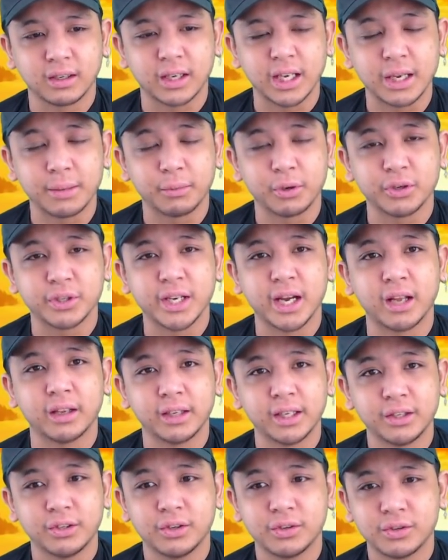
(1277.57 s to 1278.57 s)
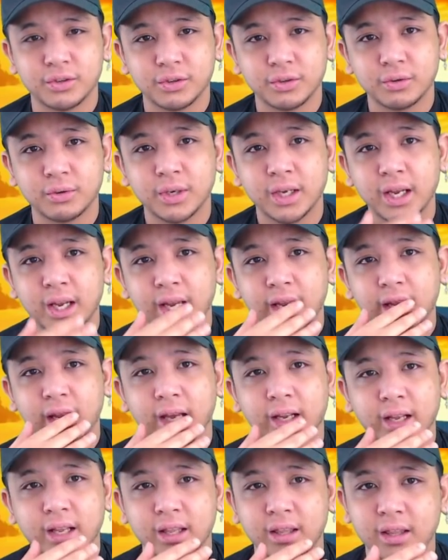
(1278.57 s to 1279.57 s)
immortality jutsu.
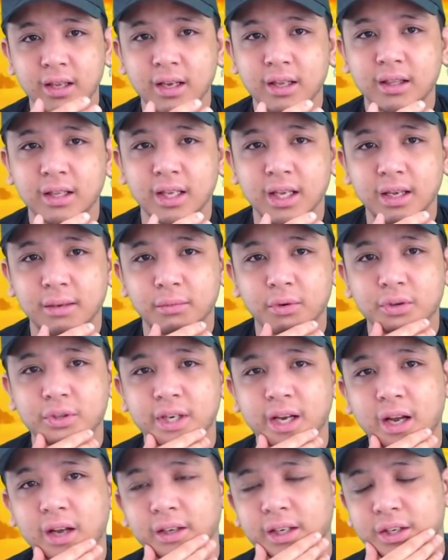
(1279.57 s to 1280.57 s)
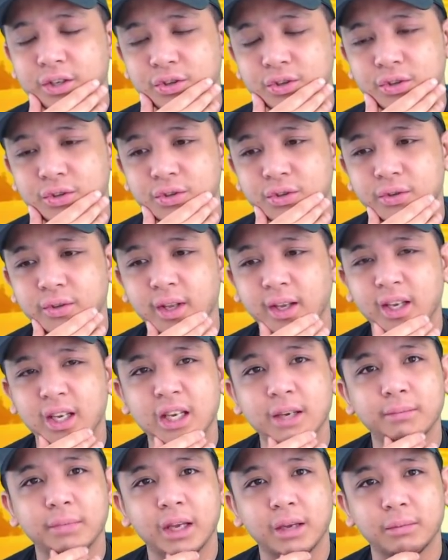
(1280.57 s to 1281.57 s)
And I think the immortality jutsu that
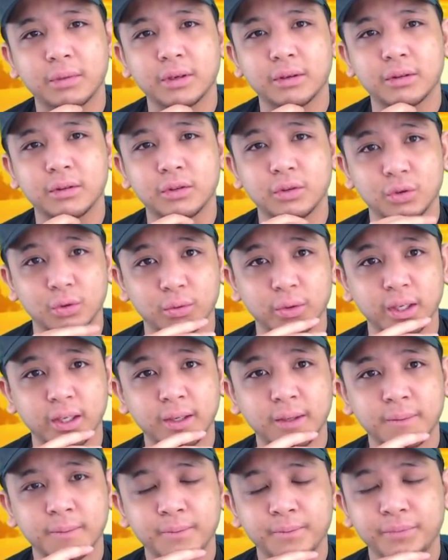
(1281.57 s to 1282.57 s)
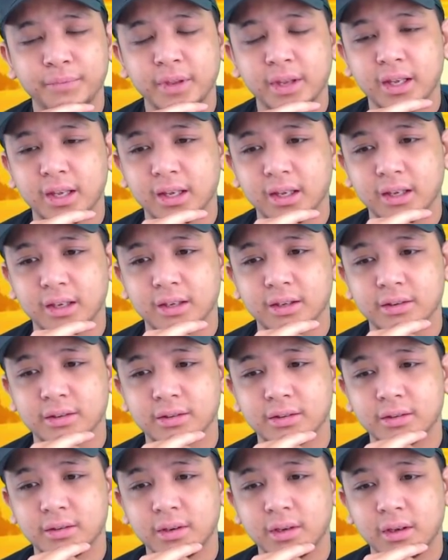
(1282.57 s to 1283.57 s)
he may be doing
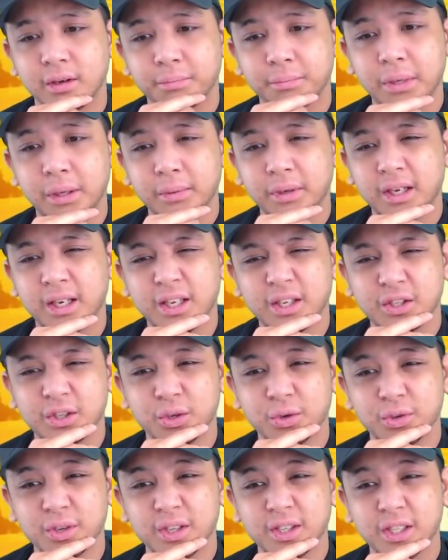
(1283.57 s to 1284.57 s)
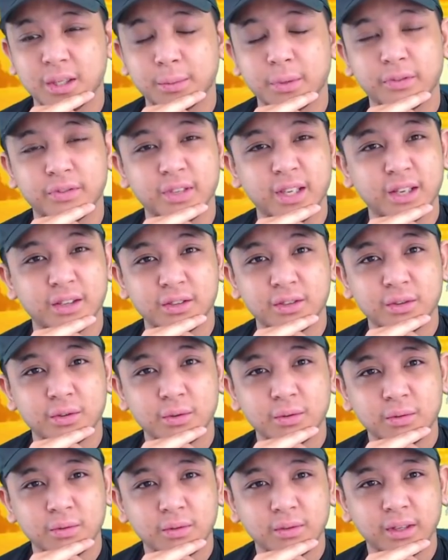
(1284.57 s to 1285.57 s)
is maybe he's using some of
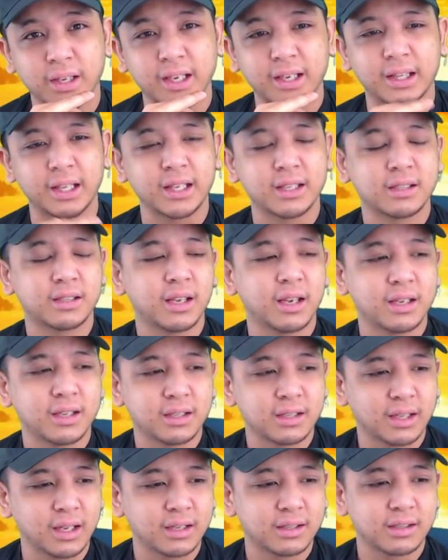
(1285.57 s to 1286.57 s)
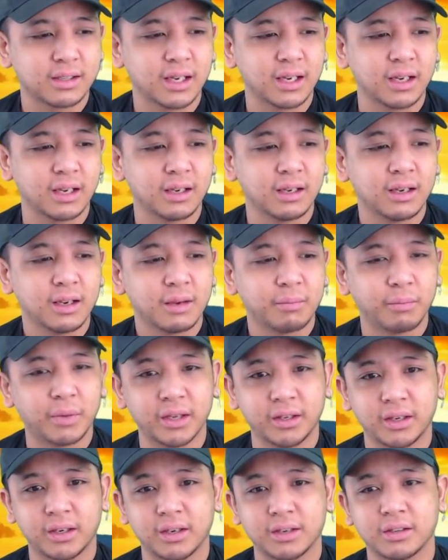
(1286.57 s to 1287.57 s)
Zetsu. Like, let's say
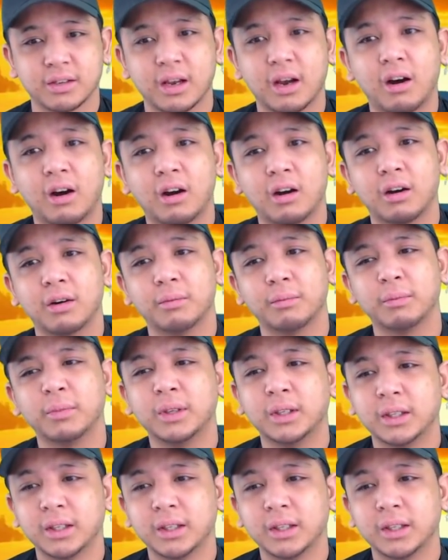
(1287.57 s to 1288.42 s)
Madara's arm